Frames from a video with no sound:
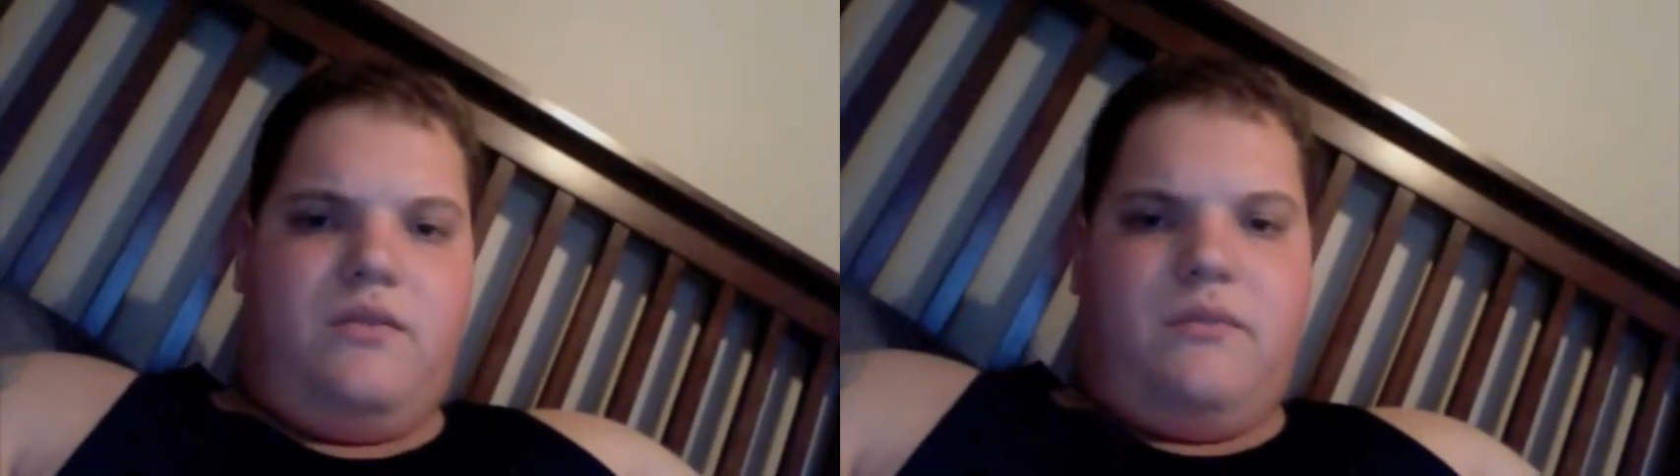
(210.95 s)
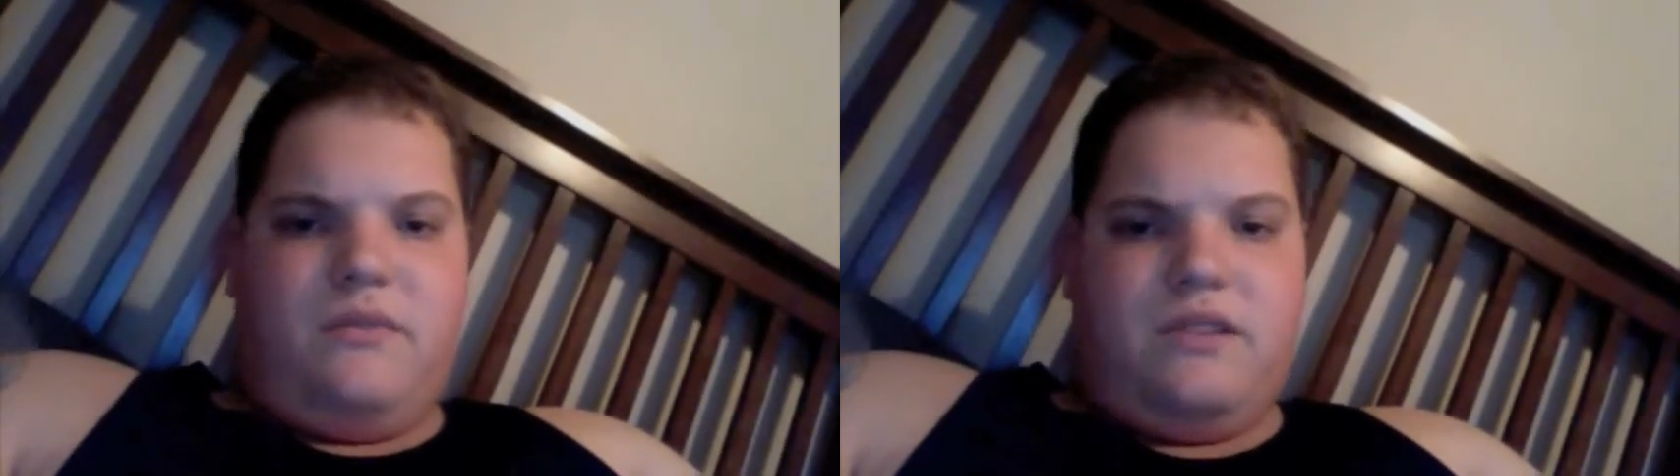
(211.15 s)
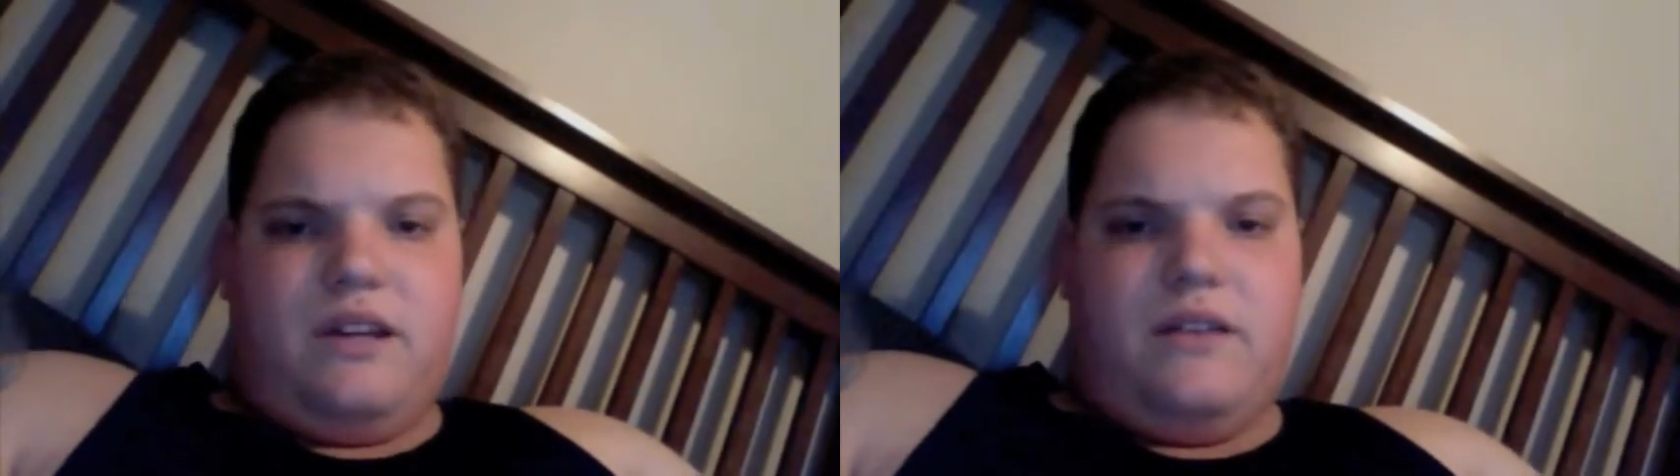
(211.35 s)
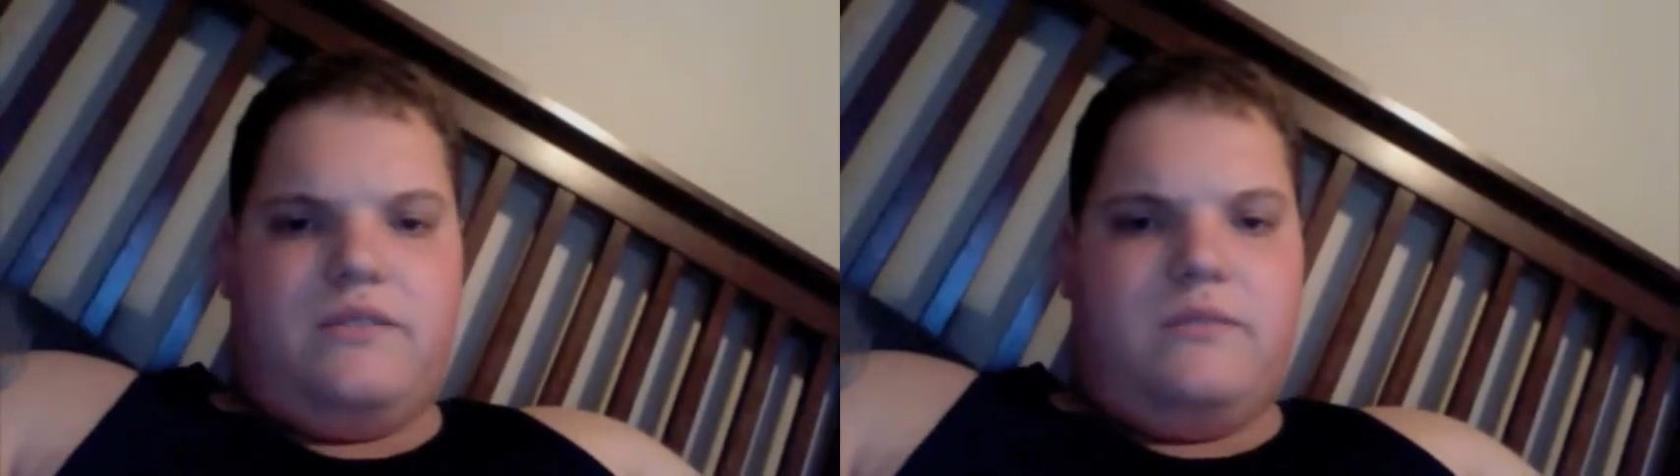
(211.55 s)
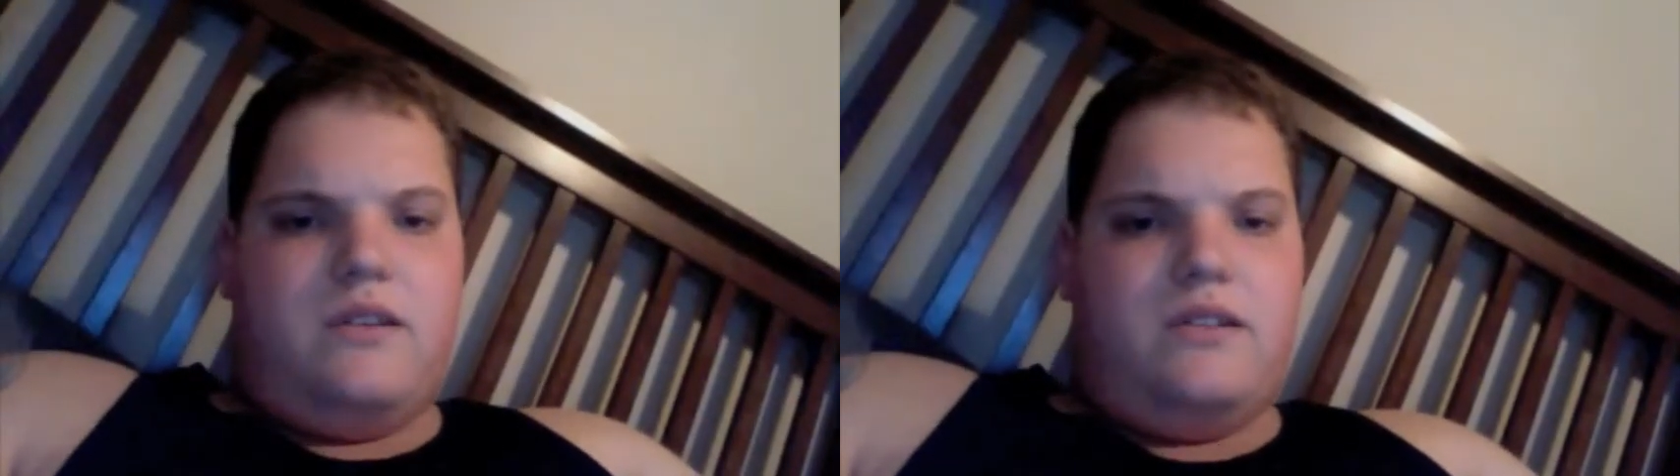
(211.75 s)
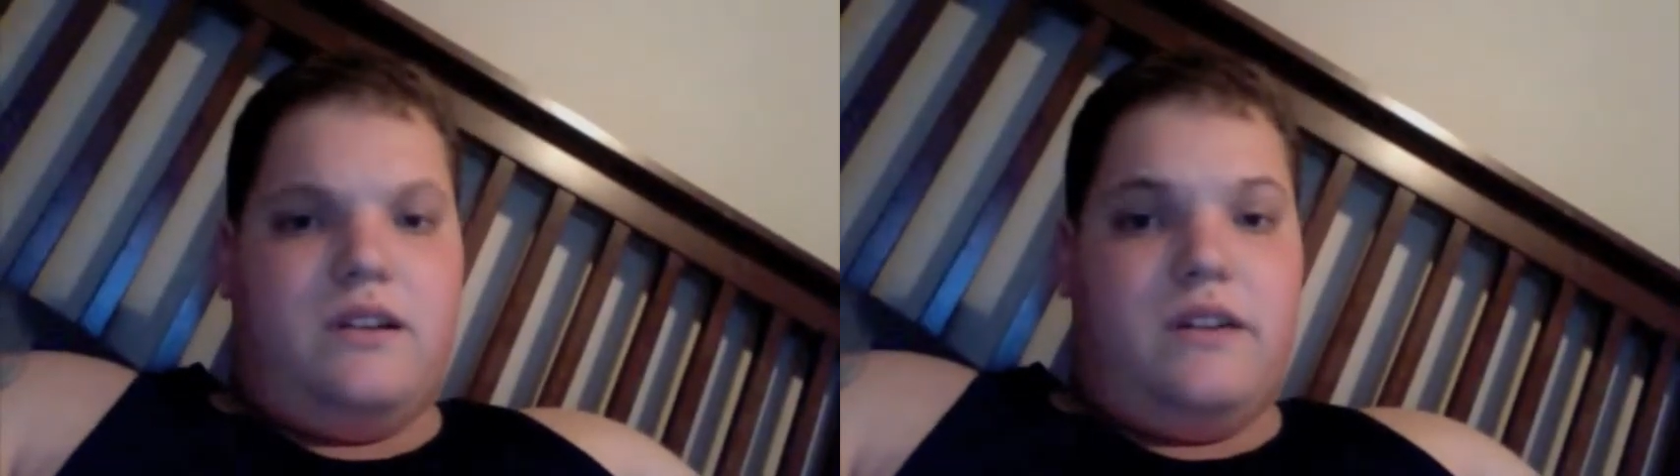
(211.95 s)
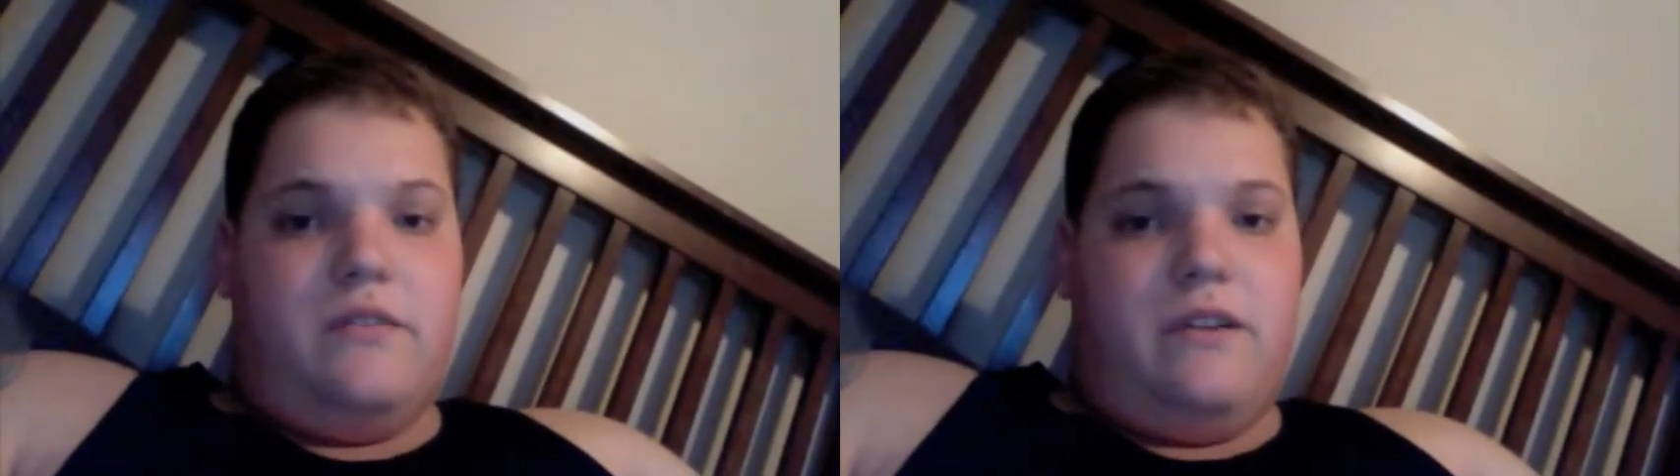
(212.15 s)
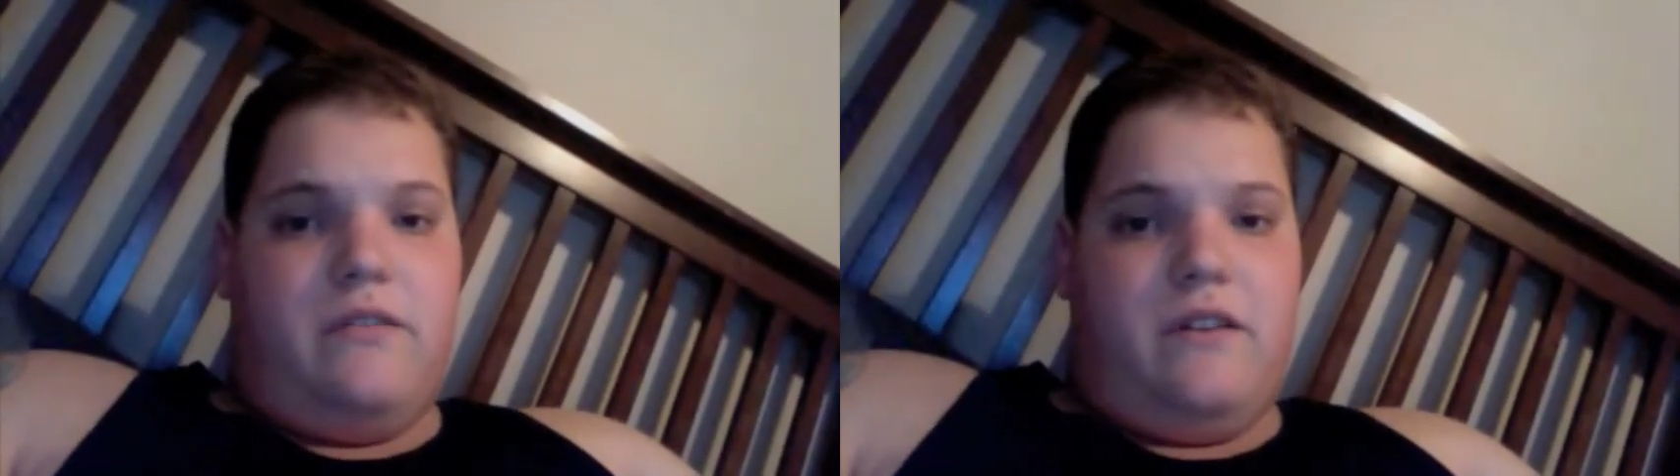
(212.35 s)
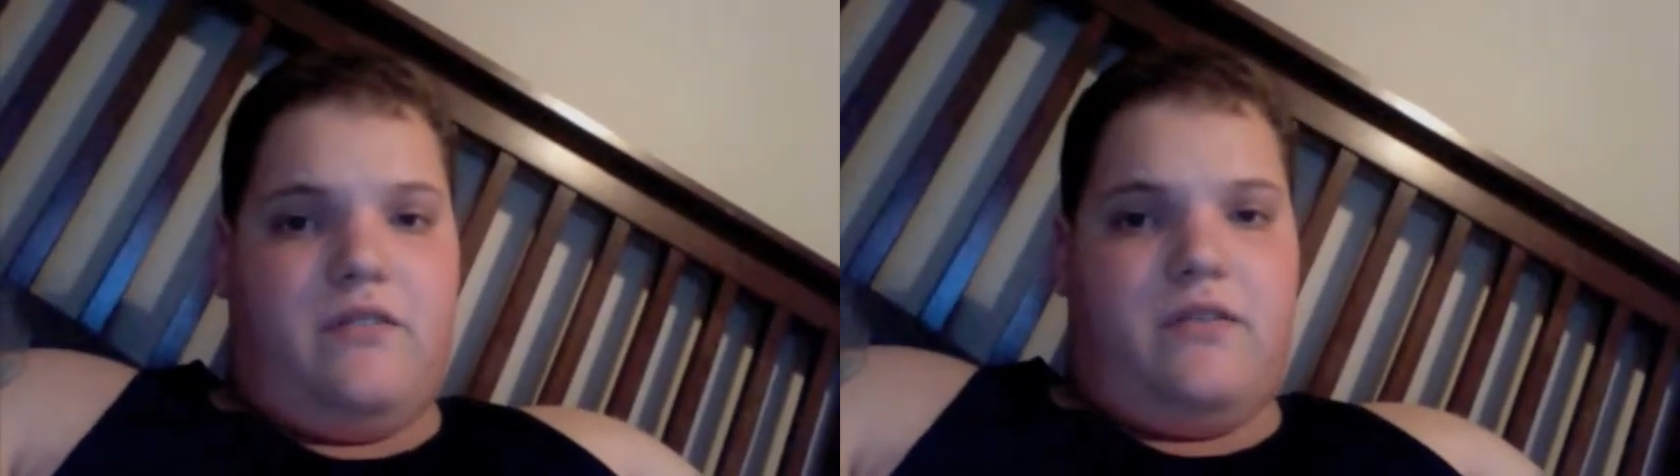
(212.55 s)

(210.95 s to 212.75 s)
and we'll see how it smokes, and I'll give you my final